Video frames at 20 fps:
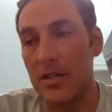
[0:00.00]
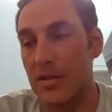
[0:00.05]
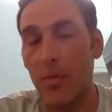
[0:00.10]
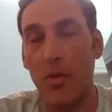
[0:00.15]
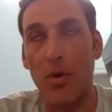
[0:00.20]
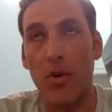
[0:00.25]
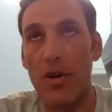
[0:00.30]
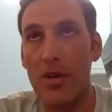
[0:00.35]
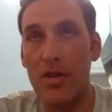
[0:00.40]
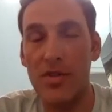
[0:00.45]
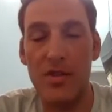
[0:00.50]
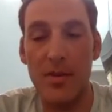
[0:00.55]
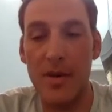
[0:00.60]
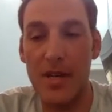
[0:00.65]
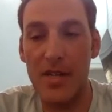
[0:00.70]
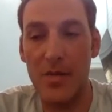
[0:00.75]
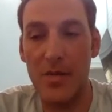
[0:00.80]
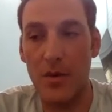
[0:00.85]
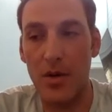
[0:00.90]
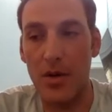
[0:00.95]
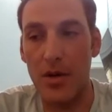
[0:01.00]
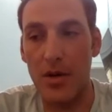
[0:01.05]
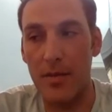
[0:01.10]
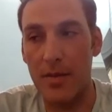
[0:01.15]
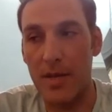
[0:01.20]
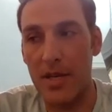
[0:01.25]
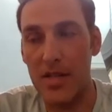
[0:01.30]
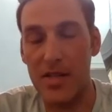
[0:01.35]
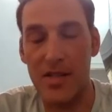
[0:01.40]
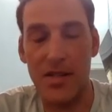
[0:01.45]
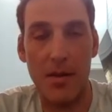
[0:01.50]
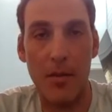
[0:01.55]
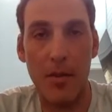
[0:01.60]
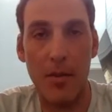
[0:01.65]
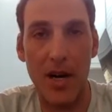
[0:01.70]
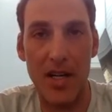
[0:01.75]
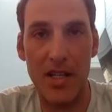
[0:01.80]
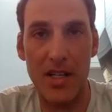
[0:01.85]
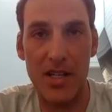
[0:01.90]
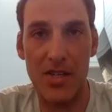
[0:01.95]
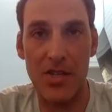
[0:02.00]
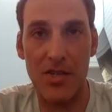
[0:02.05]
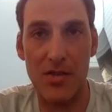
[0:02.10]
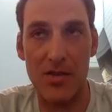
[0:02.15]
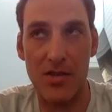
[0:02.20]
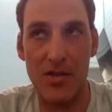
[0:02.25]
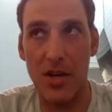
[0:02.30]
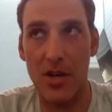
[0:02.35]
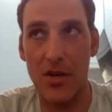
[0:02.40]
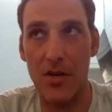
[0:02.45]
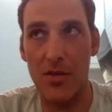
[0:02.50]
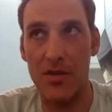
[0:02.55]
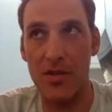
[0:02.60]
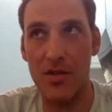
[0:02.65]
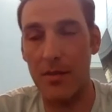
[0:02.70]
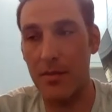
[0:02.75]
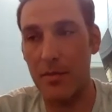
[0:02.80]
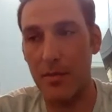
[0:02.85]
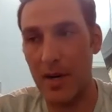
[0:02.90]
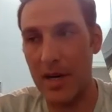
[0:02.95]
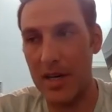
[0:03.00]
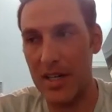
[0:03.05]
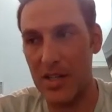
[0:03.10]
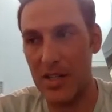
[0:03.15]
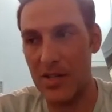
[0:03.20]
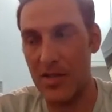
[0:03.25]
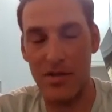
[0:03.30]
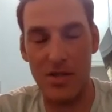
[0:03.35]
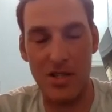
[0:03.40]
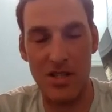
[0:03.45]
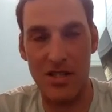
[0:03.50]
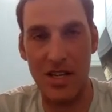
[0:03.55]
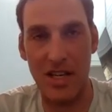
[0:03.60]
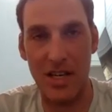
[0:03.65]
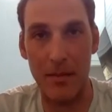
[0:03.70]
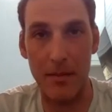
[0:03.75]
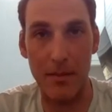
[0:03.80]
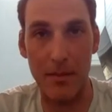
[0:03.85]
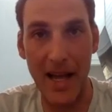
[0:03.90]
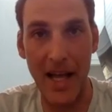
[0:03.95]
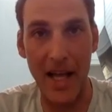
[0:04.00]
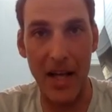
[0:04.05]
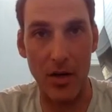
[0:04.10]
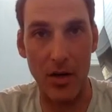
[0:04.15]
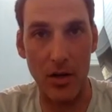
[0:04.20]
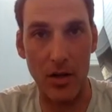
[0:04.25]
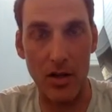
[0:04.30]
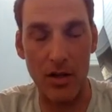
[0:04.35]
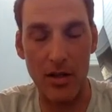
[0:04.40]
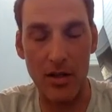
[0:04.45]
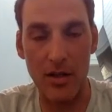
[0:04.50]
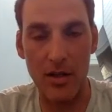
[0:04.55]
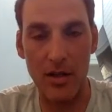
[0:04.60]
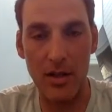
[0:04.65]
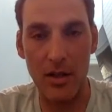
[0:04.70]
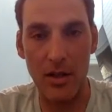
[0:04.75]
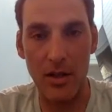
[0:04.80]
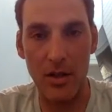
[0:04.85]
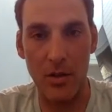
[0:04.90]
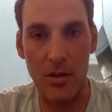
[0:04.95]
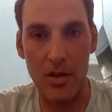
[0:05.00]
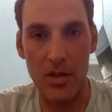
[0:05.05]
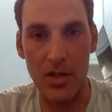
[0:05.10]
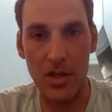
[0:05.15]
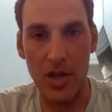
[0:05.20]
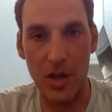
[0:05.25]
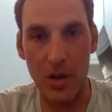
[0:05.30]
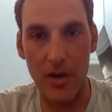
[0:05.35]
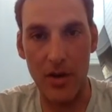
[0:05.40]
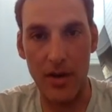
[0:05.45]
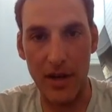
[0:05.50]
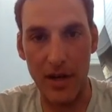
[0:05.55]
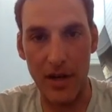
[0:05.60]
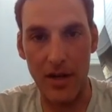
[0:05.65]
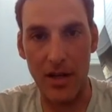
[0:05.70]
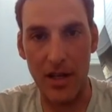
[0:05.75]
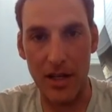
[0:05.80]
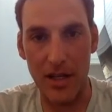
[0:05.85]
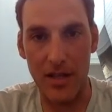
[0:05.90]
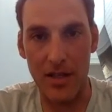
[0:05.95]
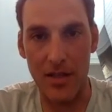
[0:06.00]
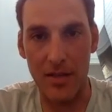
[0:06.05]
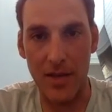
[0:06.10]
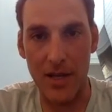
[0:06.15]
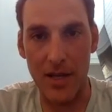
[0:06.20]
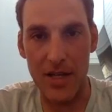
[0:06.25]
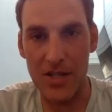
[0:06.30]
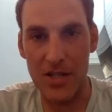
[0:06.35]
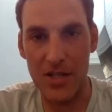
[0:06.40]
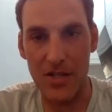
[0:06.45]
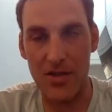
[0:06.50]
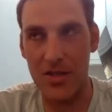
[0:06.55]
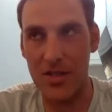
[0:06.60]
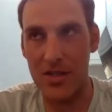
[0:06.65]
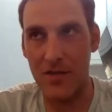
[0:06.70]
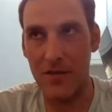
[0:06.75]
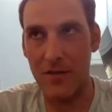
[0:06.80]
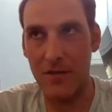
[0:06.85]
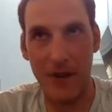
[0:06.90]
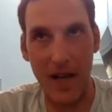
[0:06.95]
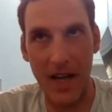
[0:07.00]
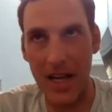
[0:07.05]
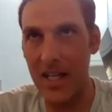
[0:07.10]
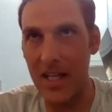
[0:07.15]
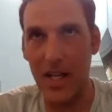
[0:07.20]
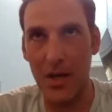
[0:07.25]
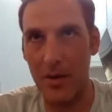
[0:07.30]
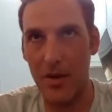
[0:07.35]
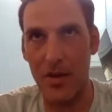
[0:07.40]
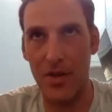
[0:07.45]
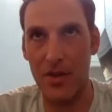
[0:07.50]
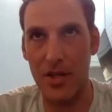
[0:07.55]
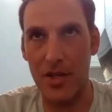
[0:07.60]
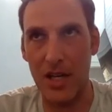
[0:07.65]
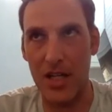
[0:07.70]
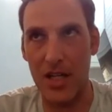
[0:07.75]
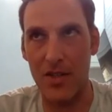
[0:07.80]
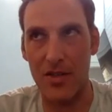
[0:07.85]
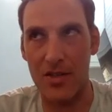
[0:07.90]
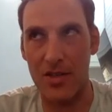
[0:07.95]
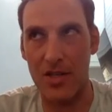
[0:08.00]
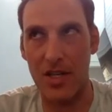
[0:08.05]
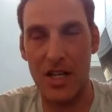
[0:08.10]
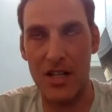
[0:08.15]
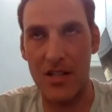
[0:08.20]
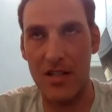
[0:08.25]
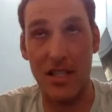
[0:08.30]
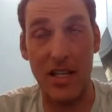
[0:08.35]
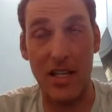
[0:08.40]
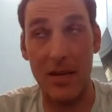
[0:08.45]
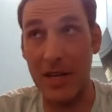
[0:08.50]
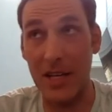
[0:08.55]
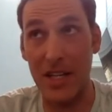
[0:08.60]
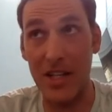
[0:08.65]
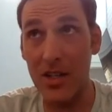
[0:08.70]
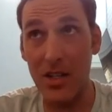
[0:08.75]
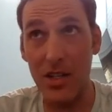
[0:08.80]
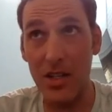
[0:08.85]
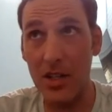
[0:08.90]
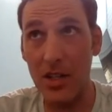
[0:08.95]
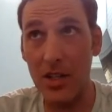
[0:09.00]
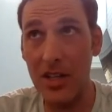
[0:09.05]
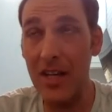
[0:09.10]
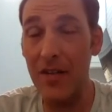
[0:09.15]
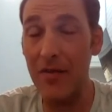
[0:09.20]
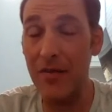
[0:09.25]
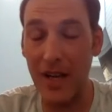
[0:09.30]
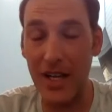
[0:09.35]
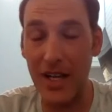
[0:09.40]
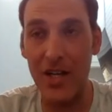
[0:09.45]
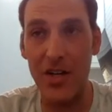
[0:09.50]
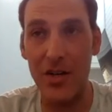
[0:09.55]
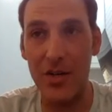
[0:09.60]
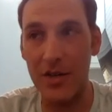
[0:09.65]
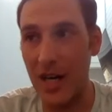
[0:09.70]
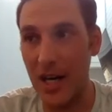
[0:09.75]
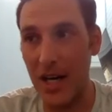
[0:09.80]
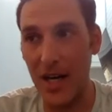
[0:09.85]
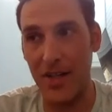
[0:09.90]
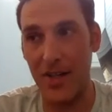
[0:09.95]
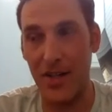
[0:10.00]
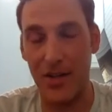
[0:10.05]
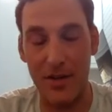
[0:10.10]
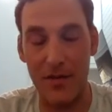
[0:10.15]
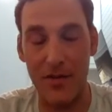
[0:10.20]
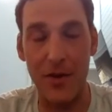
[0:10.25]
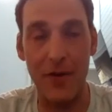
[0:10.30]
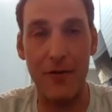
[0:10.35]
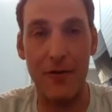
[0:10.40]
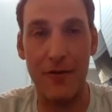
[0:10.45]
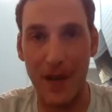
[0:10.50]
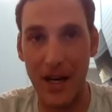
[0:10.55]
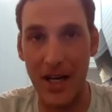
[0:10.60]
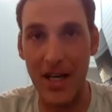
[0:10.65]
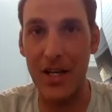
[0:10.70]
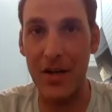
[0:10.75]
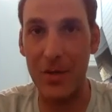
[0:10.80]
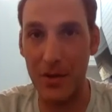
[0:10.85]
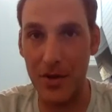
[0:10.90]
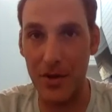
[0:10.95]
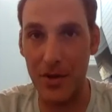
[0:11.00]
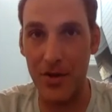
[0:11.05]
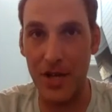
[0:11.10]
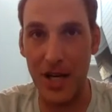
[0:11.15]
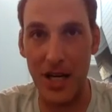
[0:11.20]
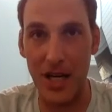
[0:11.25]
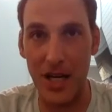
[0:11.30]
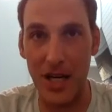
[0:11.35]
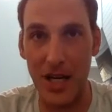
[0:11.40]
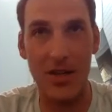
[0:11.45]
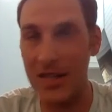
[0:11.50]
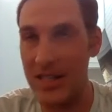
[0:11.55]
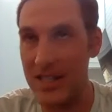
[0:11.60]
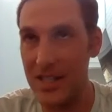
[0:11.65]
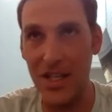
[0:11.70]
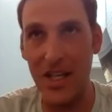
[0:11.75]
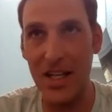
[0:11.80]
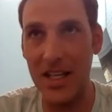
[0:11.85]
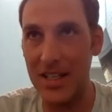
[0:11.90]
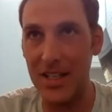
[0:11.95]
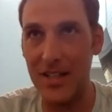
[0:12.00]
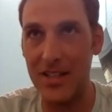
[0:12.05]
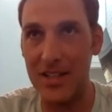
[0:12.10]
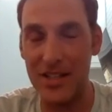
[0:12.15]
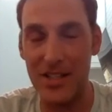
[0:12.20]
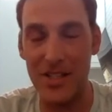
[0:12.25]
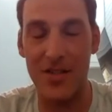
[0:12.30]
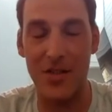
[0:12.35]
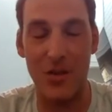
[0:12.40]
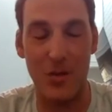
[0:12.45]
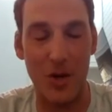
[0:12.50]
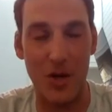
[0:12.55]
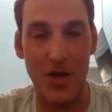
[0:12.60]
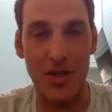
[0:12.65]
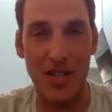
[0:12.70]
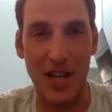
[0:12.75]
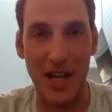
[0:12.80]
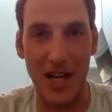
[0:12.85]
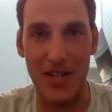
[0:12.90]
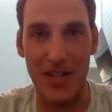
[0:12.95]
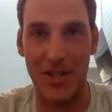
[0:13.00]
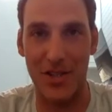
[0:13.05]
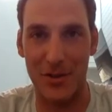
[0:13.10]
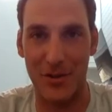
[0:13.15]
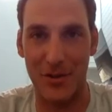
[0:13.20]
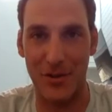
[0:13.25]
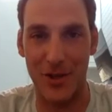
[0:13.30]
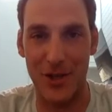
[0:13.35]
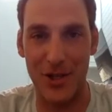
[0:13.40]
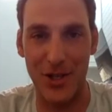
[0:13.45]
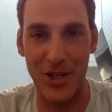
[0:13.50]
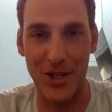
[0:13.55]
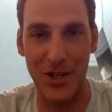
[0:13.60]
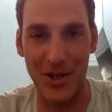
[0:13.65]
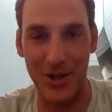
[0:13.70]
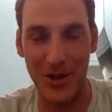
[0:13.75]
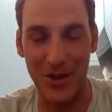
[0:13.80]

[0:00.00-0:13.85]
support you is the best word, because some practitioners don't. Some practitioners, it's like a battle when you go in there. Patients are just fighting with their doctors constantly. I'm like, you need to find a new doctor. If you're fighting with your doctor, this is the wrong doctor for you.